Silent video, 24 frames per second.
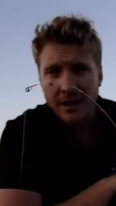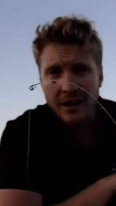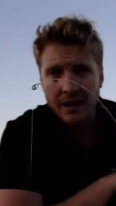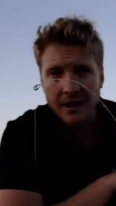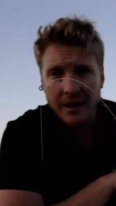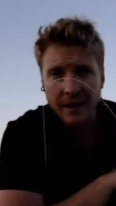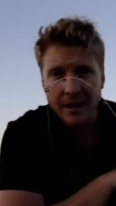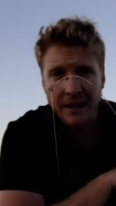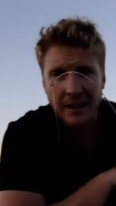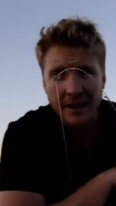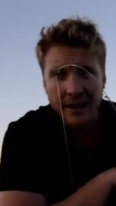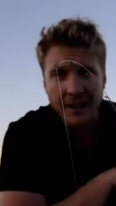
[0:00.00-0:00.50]

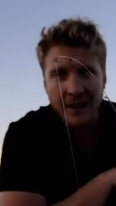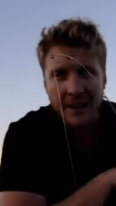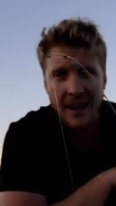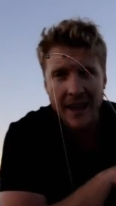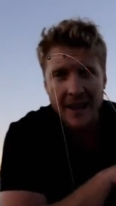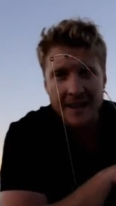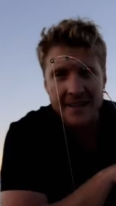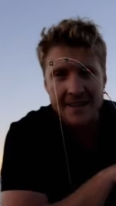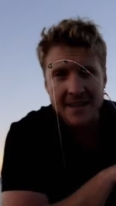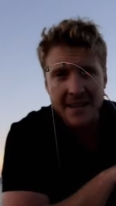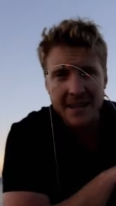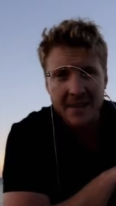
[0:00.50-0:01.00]
Yeah, look at
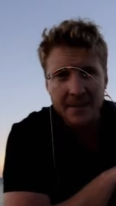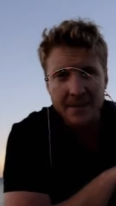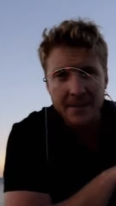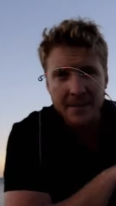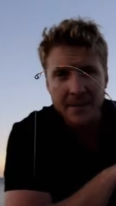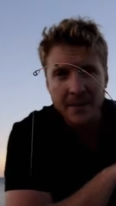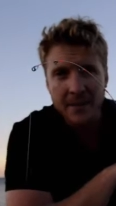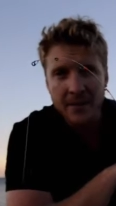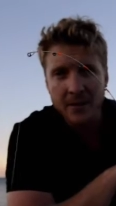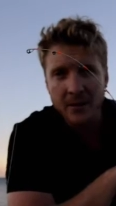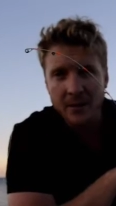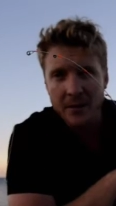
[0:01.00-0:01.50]
that tip.
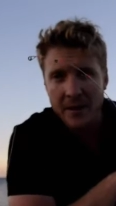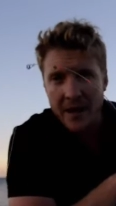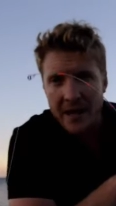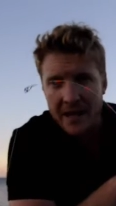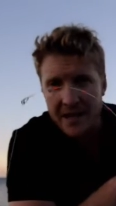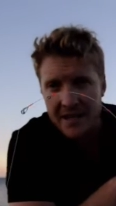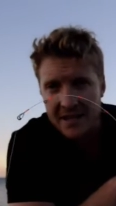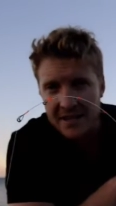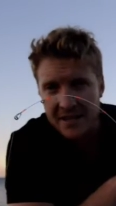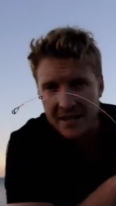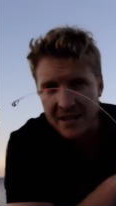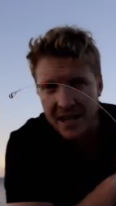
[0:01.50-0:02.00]
All that
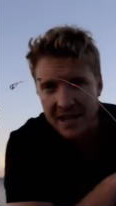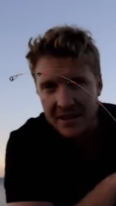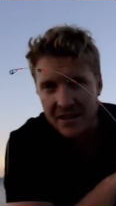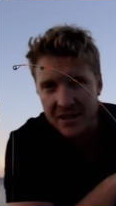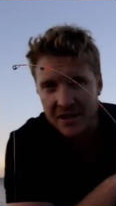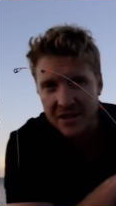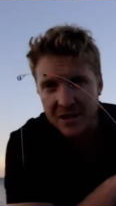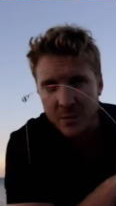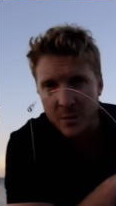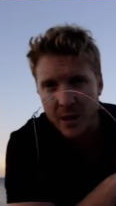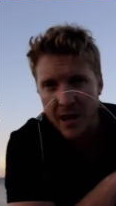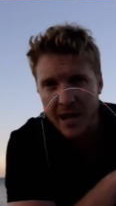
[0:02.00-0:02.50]
is that's
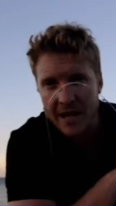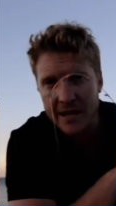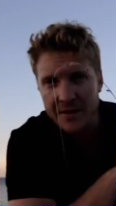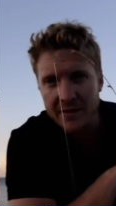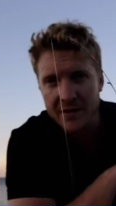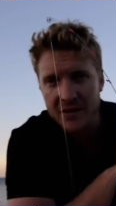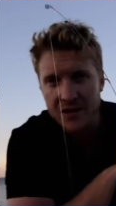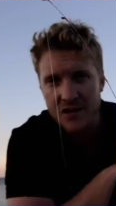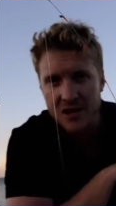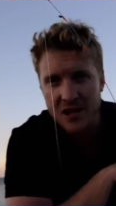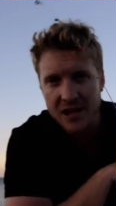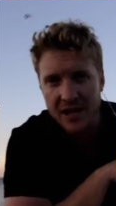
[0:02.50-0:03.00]
just the weight of
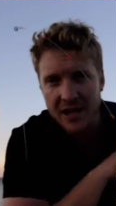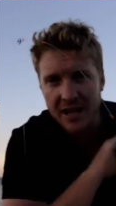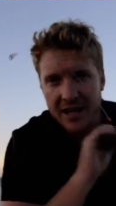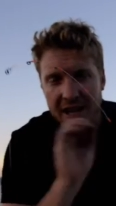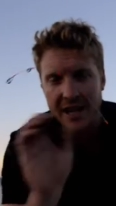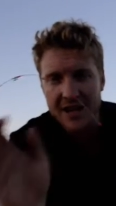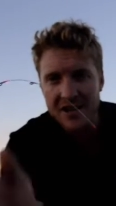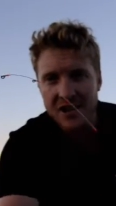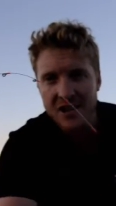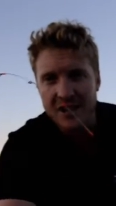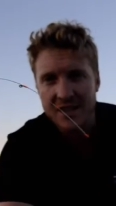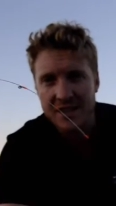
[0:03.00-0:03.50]
the jig, and
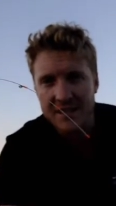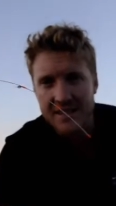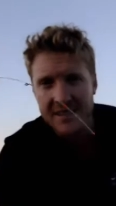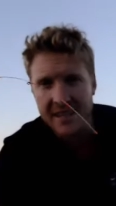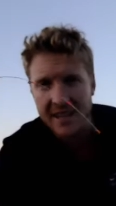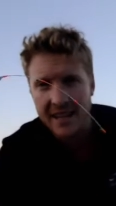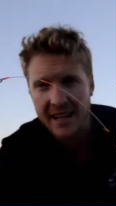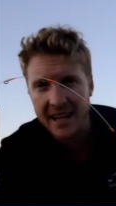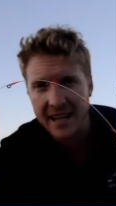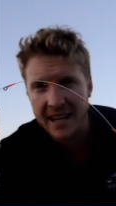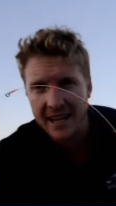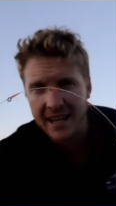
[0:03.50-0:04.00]
as you can
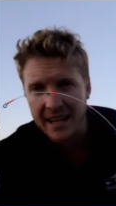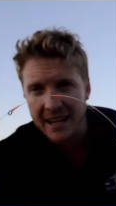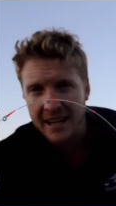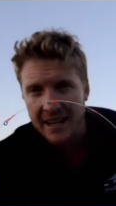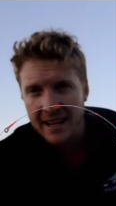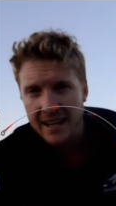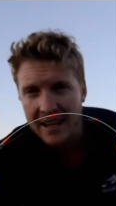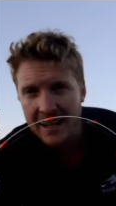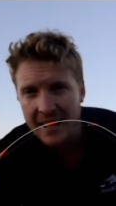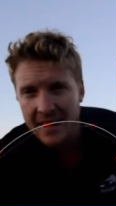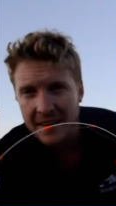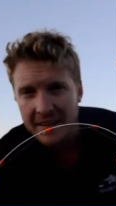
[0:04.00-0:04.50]
see,
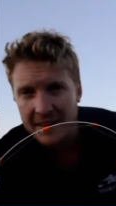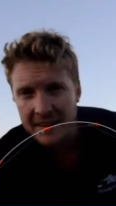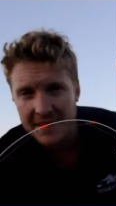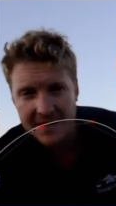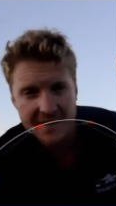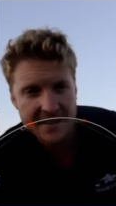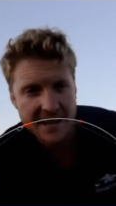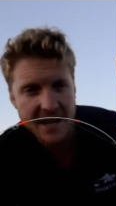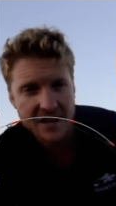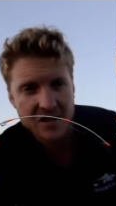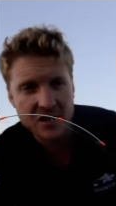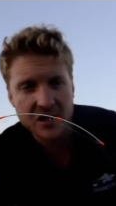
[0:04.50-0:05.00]
this
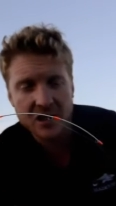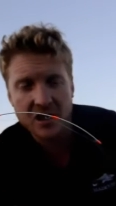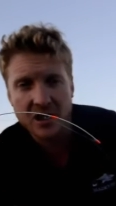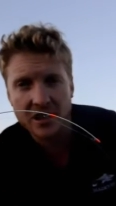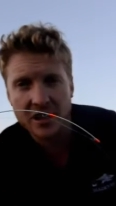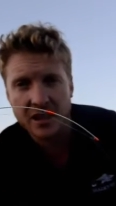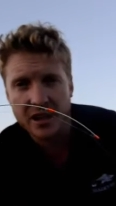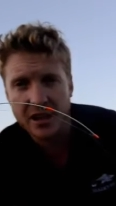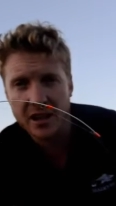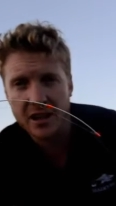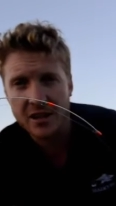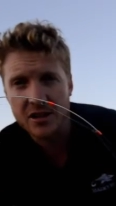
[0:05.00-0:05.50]
has actually got
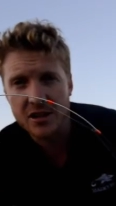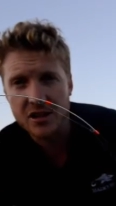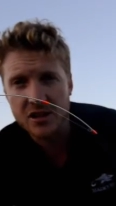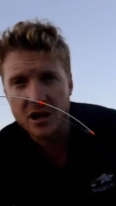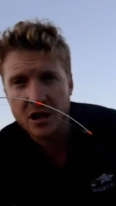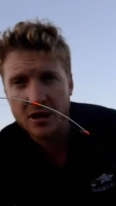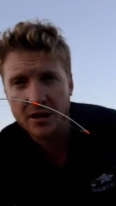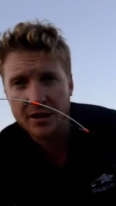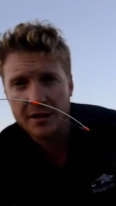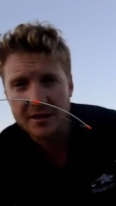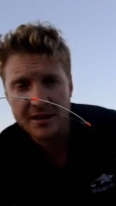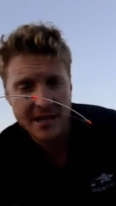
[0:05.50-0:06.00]
a
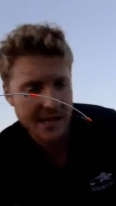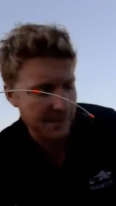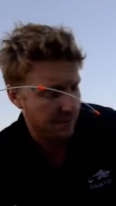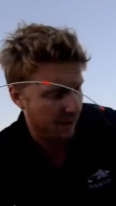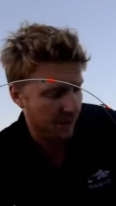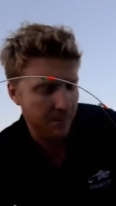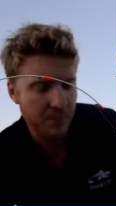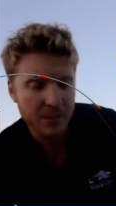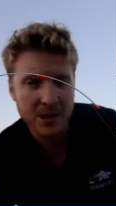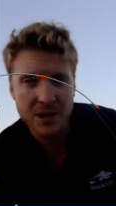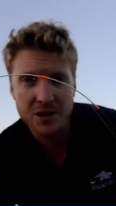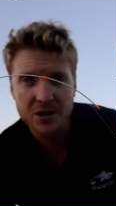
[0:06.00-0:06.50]
solid tip.
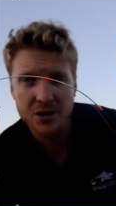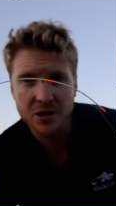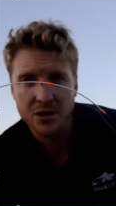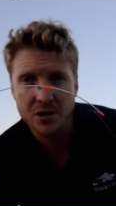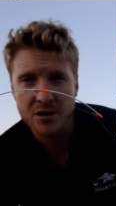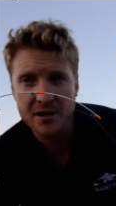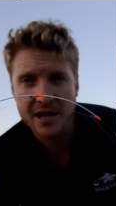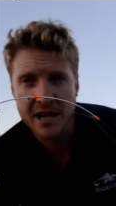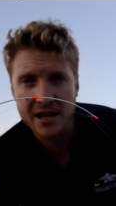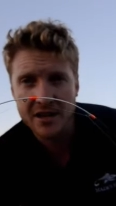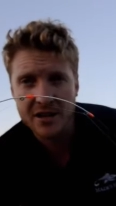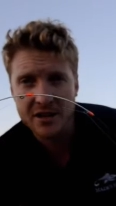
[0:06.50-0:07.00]
I'm pretty sure
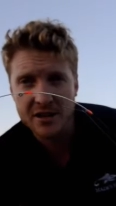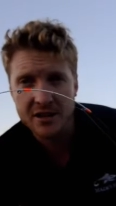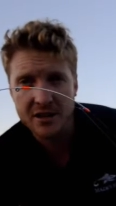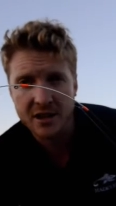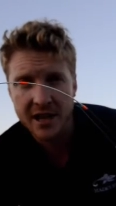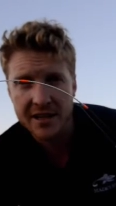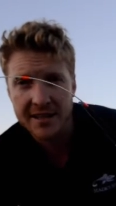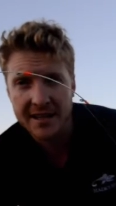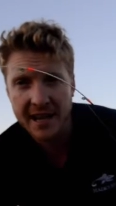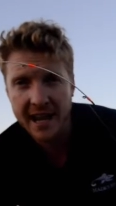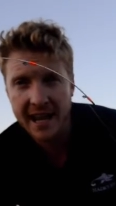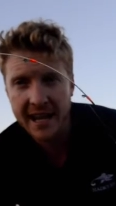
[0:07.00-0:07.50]
it's actually
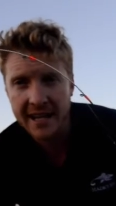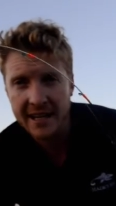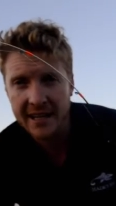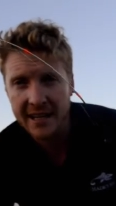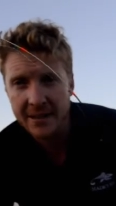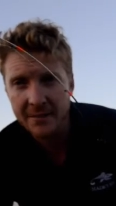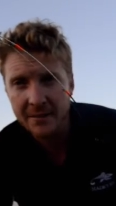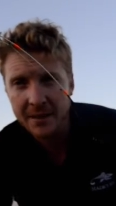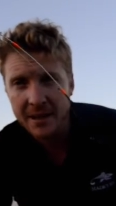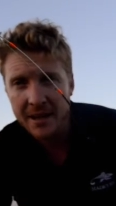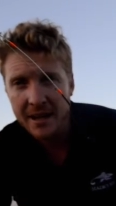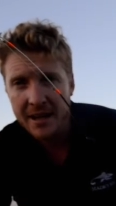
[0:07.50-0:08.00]

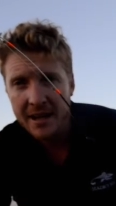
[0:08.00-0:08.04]
titanium.